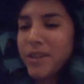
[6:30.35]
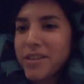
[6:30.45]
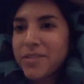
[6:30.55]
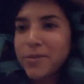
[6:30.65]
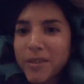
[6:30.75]

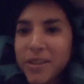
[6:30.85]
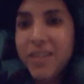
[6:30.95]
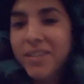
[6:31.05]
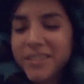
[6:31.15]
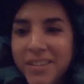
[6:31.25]

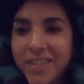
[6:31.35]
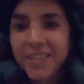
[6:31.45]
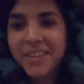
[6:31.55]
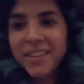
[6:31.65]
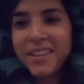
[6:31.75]
peacefully.
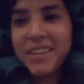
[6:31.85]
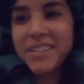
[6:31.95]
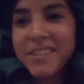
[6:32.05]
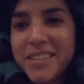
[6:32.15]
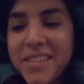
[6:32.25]

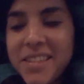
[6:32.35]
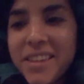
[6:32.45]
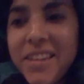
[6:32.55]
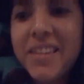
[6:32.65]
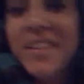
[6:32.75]
And
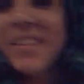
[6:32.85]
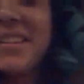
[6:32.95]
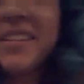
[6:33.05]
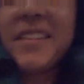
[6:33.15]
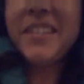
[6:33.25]
instead,
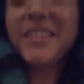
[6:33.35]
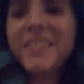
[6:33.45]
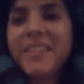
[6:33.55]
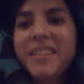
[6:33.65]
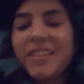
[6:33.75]

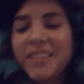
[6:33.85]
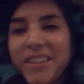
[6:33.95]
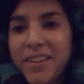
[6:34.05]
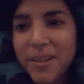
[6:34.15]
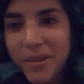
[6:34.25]

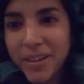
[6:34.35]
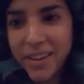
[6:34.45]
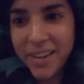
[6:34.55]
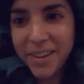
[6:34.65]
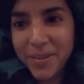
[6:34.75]
here I
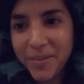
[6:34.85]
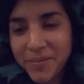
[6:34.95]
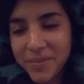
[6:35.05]
am.